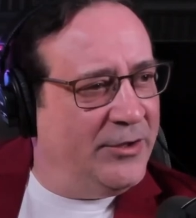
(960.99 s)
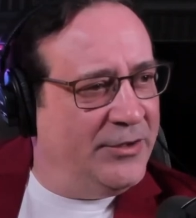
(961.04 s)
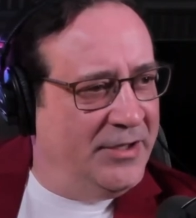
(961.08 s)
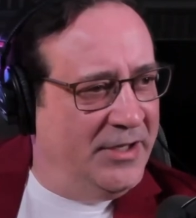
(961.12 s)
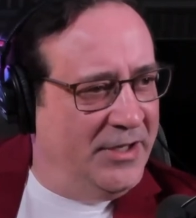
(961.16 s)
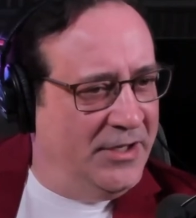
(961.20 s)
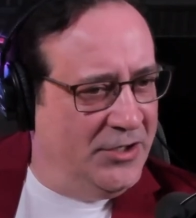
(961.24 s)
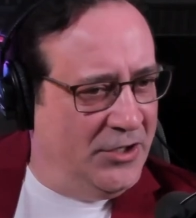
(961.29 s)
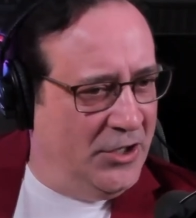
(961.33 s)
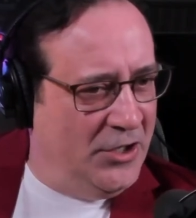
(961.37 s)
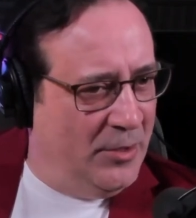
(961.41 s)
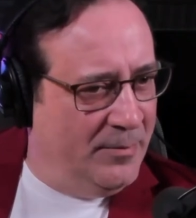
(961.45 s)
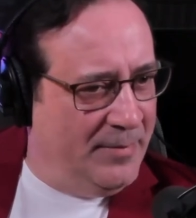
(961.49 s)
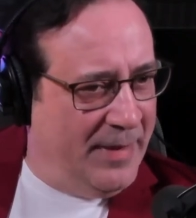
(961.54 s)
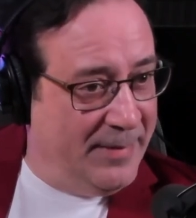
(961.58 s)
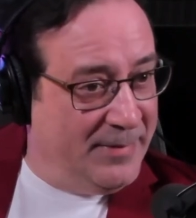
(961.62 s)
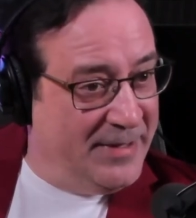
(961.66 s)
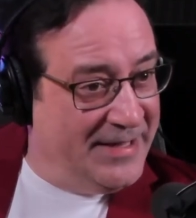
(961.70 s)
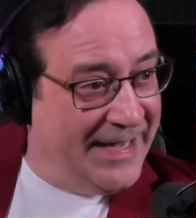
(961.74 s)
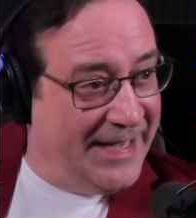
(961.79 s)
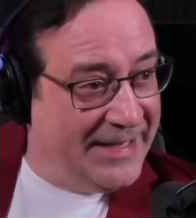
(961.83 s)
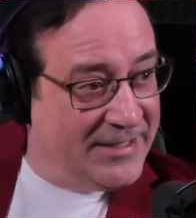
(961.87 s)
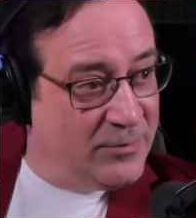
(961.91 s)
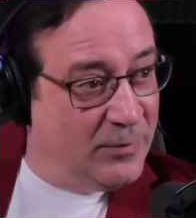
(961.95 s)
Nino.
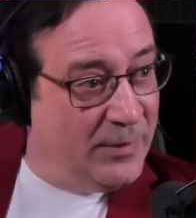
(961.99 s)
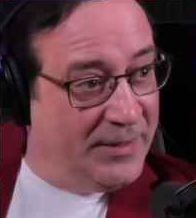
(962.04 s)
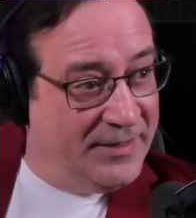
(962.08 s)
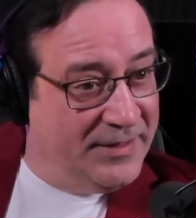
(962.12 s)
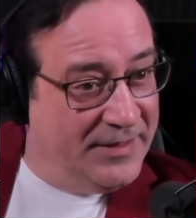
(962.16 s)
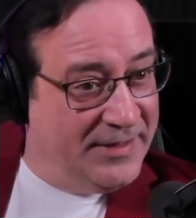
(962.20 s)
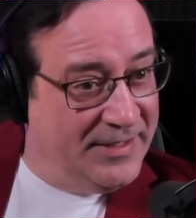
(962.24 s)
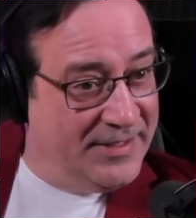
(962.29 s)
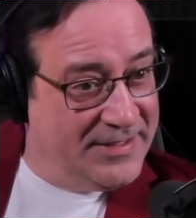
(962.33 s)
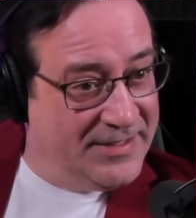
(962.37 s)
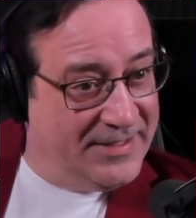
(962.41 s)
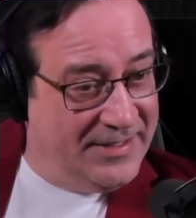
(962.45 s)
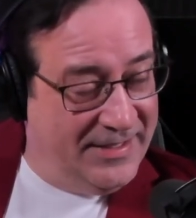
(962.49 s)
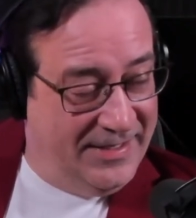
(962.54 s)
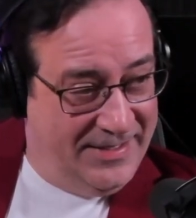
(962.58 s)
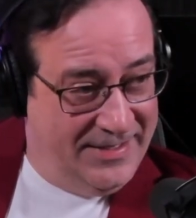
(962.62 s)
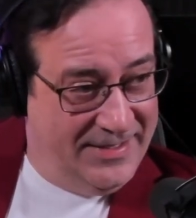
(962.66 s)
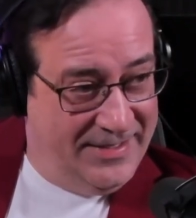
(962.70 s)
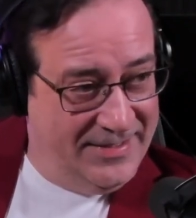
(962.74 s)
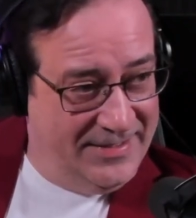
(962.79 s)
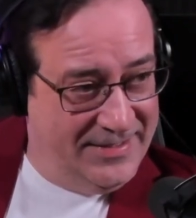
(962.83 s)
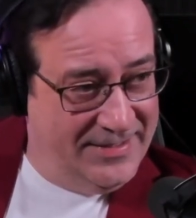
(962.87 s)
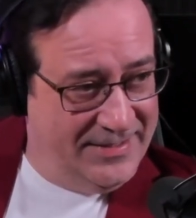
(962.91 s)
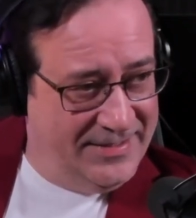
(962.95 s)
Maybe that's what this
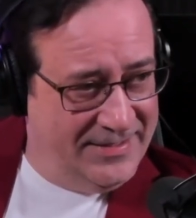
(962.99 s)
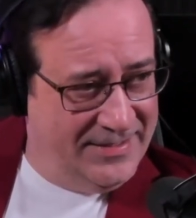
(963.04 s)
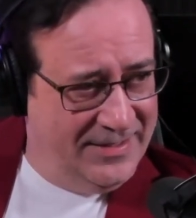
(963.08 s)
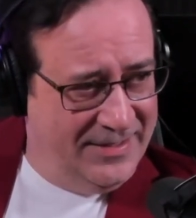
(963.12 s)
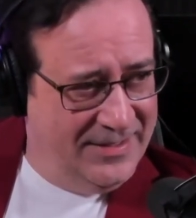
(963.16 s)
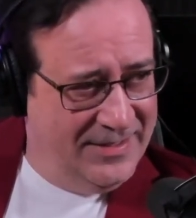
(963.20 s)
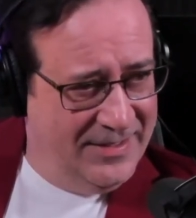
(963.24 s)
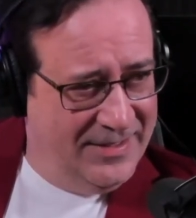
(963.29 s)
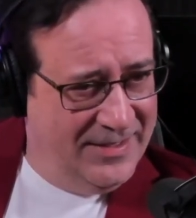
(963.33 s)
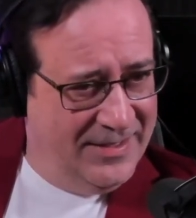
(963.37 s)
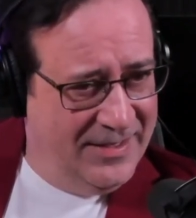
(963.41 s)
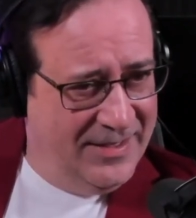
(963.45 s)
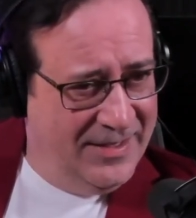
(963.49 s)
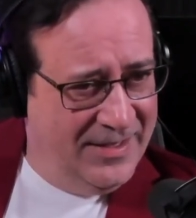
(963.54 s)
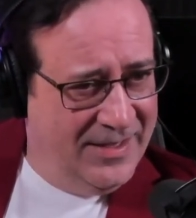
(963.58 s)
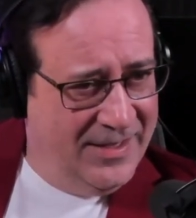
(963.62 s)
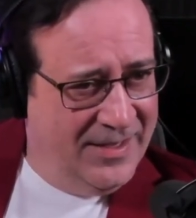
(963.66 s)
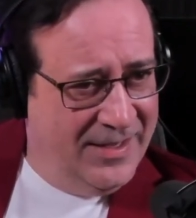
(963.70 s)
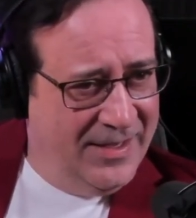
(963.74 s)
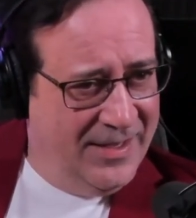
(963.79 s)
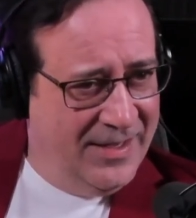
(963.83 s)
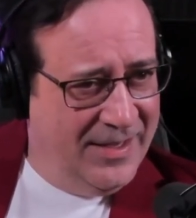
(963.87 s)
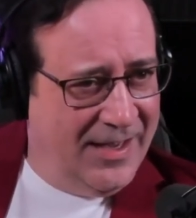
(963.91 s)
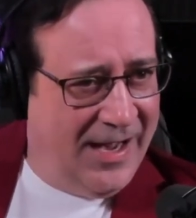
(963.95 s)
is. Mm-hmm.
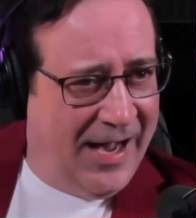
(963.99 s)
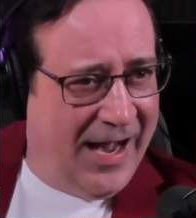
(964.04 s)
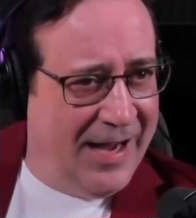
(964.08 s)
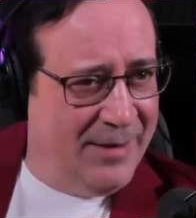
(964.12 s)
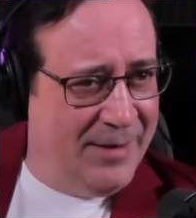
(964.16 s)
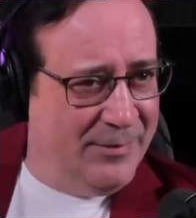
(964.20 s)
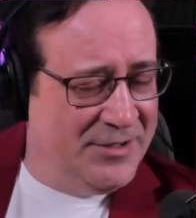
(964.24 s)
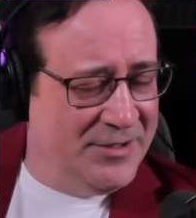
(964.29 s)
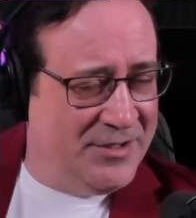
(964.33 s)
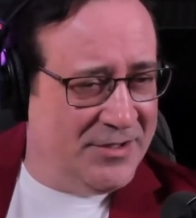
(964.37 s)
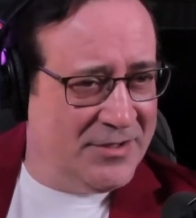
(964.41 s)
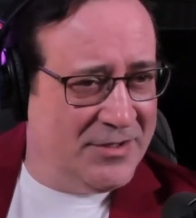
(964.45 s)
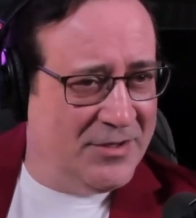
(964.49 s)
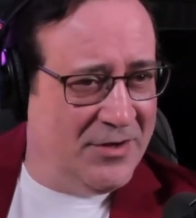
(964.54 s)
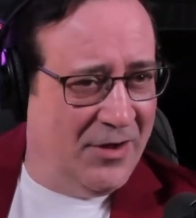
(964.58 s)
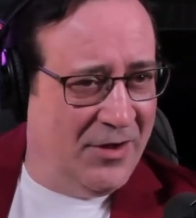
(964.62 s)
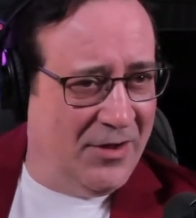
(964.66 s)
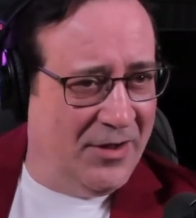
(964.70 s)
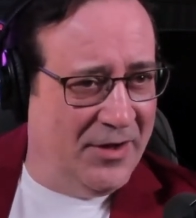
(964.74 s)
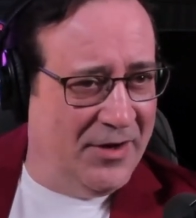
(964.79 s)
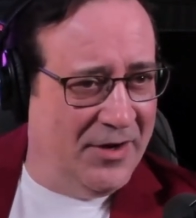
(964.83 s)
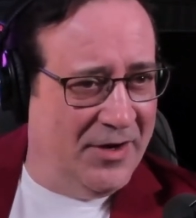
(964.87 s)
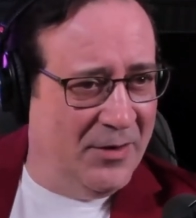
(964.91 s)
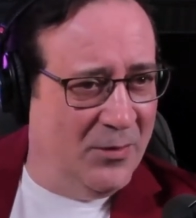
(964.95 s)
I would just
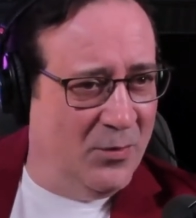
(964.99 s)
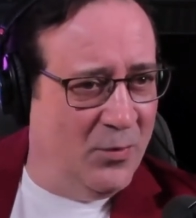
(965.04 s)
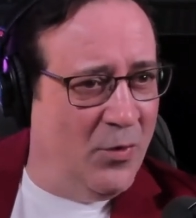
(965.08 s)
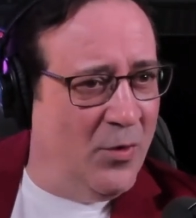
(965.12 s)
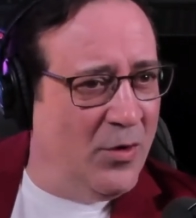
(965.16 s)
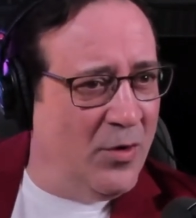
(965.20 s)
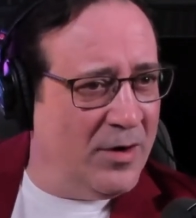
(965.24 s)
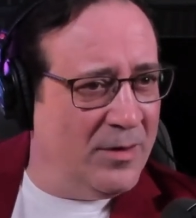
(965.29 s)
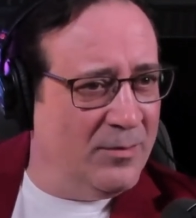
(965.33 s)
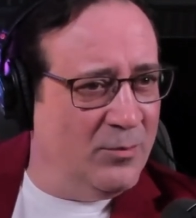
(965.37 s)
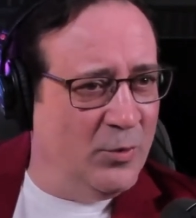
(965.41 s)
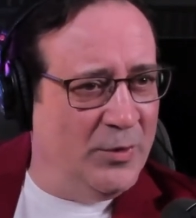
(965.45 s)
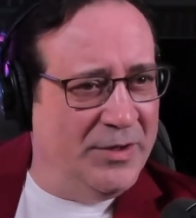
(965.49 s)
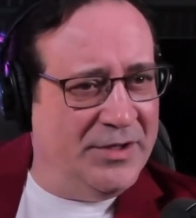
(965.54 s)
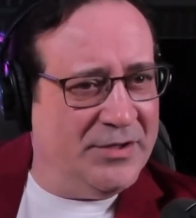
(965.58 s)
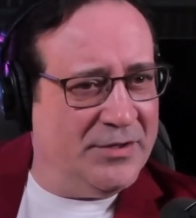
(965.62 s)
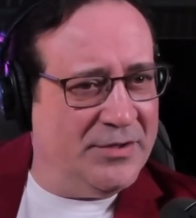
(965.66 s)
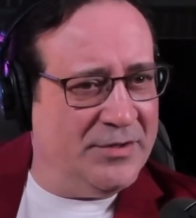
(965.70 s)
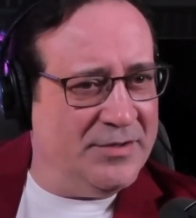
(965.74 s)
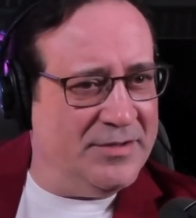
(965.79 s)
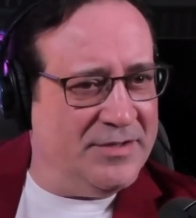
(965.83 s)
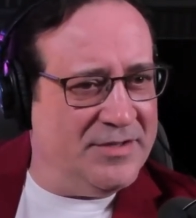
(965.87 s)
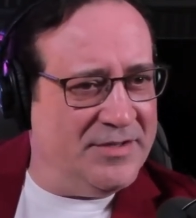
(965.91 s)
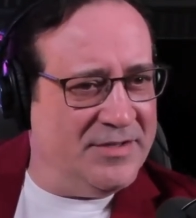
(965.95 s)
call it a warm
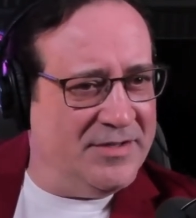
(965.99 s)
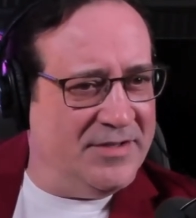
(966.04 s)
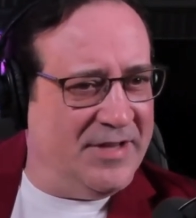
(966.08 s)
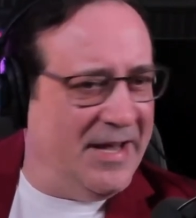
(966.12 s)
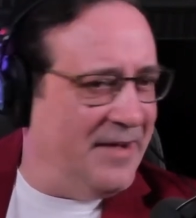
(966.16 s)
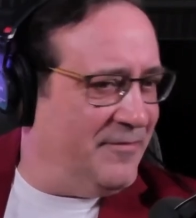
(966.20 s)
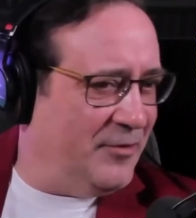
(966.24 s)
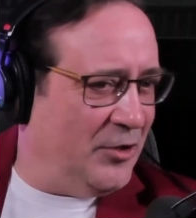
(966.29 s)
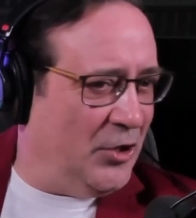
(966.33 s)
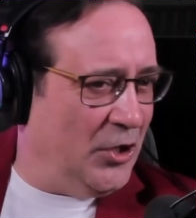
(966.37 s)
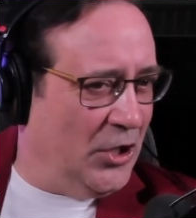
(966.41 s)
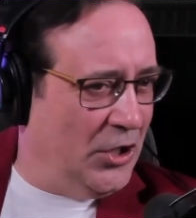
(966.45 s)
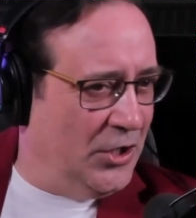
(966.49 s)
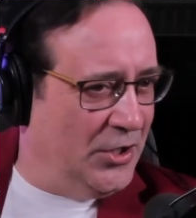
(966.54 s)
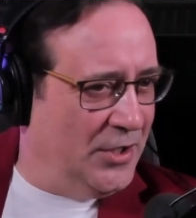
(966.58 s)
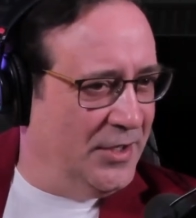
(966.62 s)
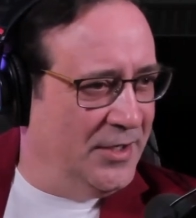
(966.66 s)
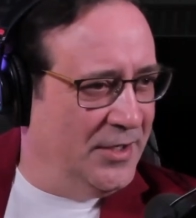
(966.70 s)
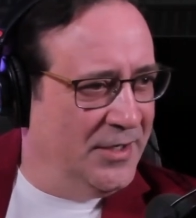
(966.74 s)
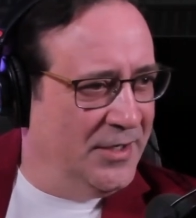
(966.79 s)
winter zephyr.